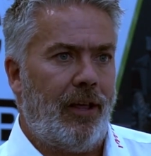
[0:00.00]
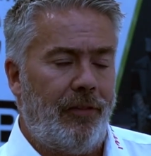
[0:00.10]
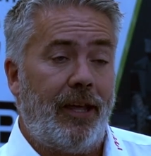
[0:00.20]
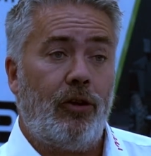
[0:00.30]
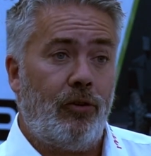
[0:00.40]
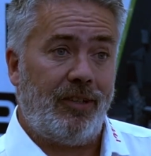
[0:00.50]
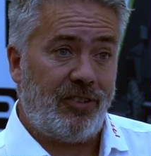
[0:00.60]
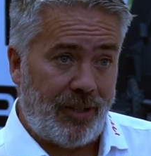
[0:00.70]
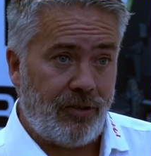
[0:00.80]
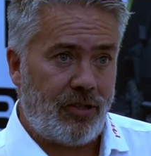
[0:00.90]
and they are
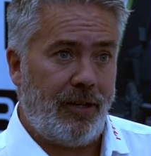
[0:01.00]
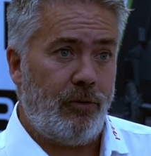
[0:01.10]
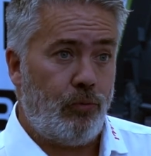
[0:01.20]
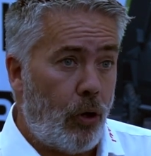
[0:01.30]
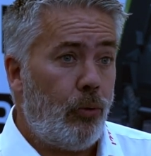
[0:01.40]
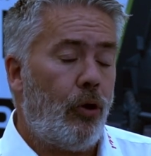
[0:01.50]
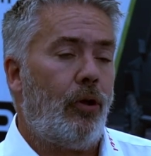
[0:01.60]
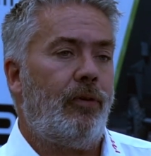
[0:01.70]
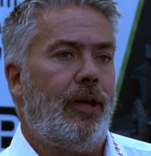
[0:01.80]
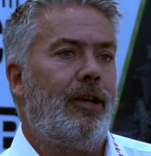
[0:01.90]
essentially
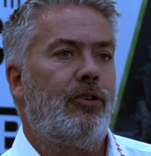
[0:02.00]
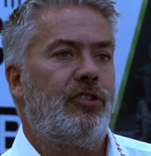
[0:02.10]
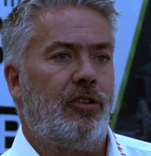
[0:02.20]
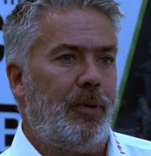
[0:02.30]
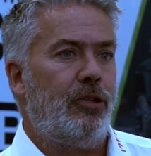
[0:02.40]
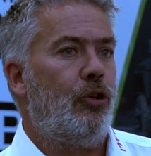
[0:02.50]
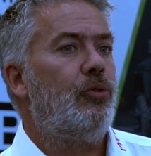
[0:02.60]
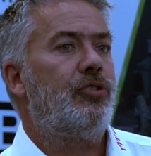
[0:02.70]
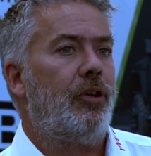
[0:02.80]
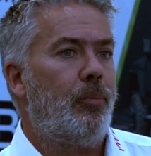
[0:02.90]
road-going vehicles that's being
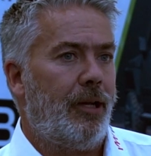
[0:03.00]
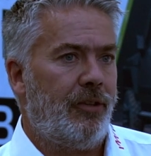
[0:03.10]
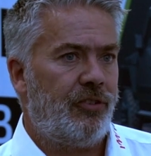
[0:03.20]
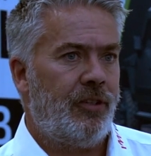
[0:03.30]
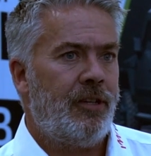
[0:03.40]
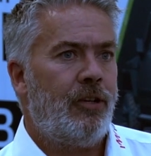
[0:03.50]
used in the mines.